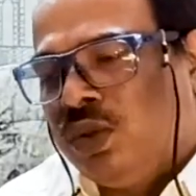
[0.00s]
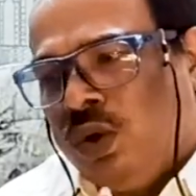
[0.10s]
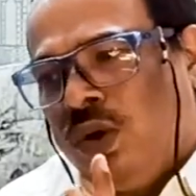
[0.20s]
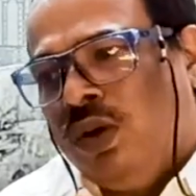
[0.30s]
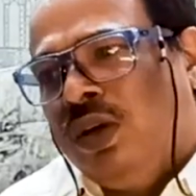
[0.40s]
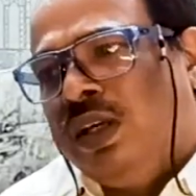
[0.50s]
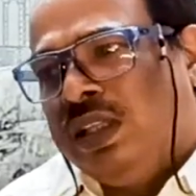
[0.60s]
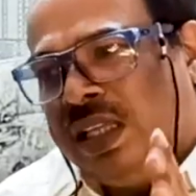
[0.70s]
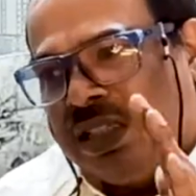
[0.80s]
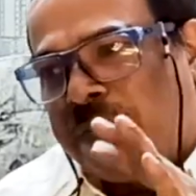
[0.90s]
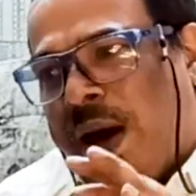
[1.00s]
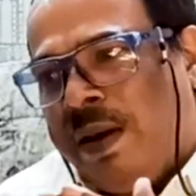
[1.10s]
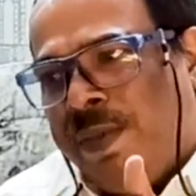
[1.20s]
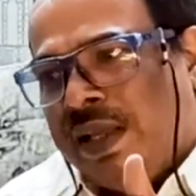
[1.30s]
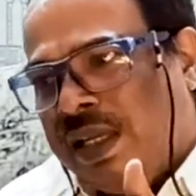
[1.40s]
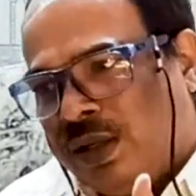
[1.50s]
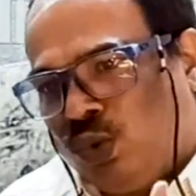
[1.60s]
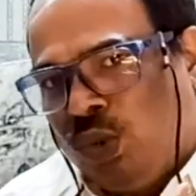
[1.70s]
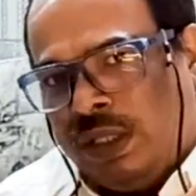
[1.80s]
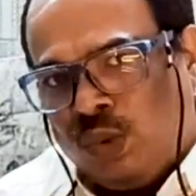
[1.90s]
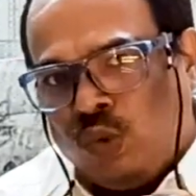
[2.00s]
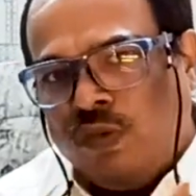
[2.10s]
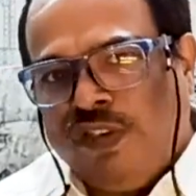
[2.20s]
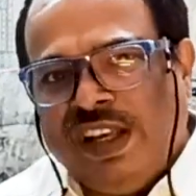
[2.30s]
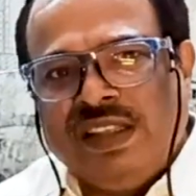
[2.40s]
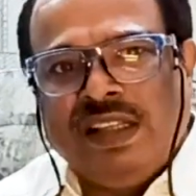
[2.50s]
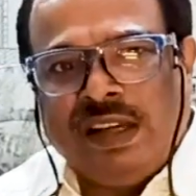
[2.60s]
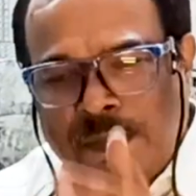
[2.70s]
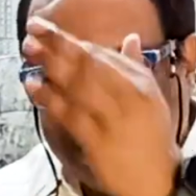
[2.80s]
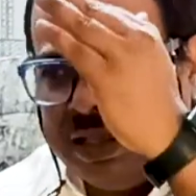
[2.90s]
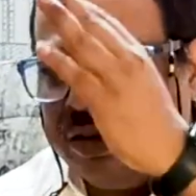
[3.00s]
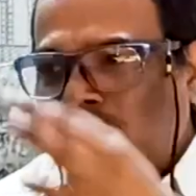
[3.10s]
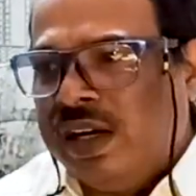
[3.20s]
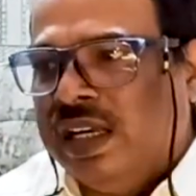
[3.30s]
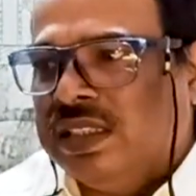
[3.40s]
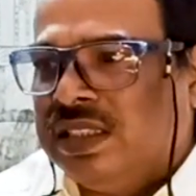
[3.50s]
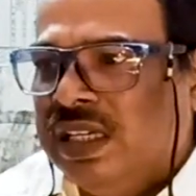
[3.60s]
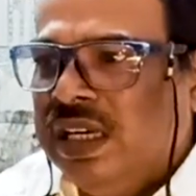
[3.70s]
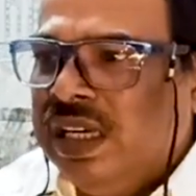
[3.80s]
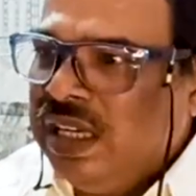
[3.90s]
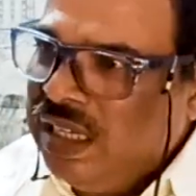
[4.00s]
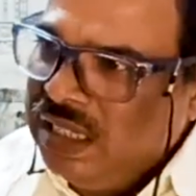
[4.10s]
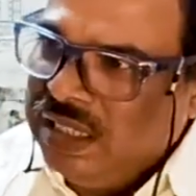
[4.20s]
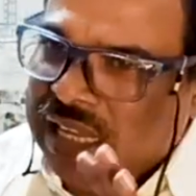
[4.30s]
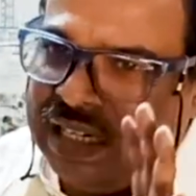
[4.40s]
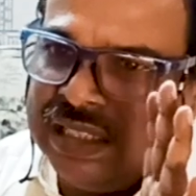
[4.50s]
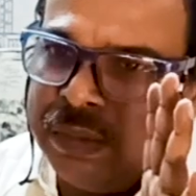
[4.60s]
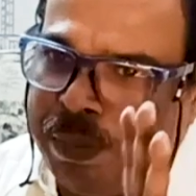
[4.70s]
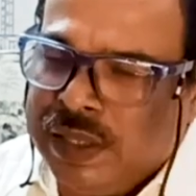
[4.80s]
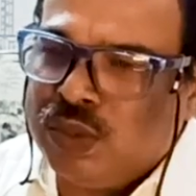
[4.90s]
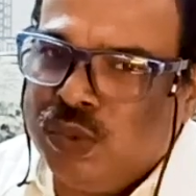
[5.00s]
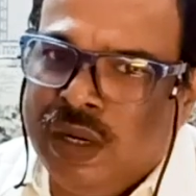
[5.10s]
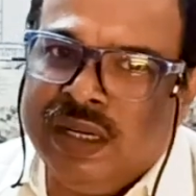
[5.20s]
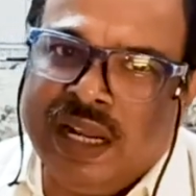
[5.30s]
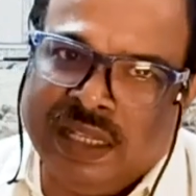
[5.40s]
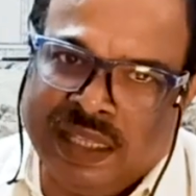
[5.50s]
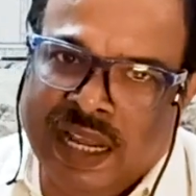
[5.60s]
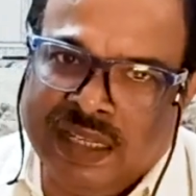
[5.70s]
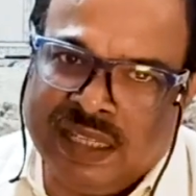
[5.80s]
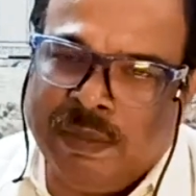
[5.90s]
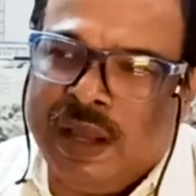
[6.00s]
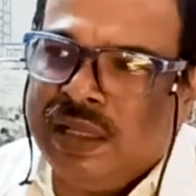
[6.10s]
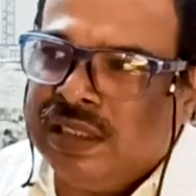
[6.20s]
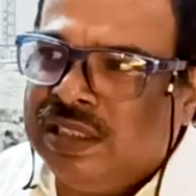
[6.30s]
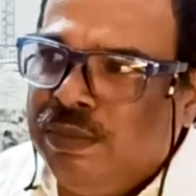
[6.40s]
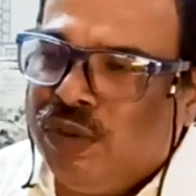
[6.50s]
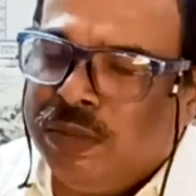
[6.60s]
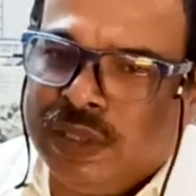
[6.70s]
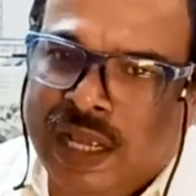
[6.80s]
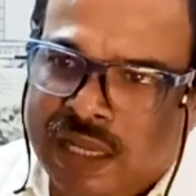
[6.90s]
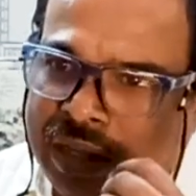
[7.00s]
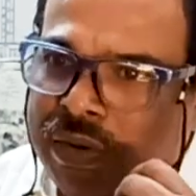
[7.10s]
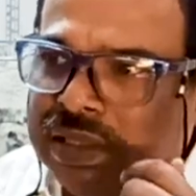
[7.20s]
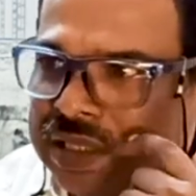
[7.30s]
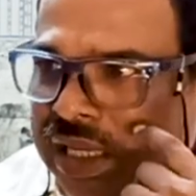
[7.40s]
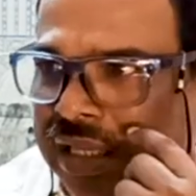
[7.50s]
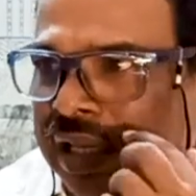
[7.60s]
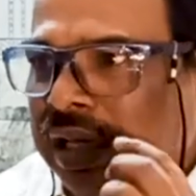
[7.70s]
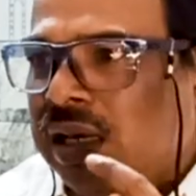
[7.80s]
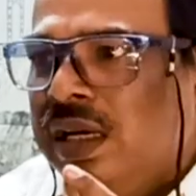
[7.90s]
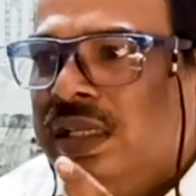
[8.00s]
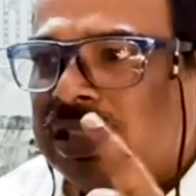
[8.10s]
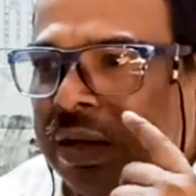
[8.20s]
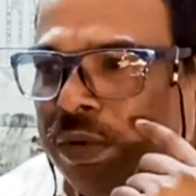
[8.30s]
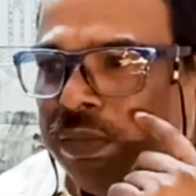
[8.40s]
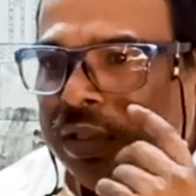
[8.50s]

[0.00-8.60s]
So this biphagic in two phase the temperature will raise. That is first one, and then some other symptoms like you will see some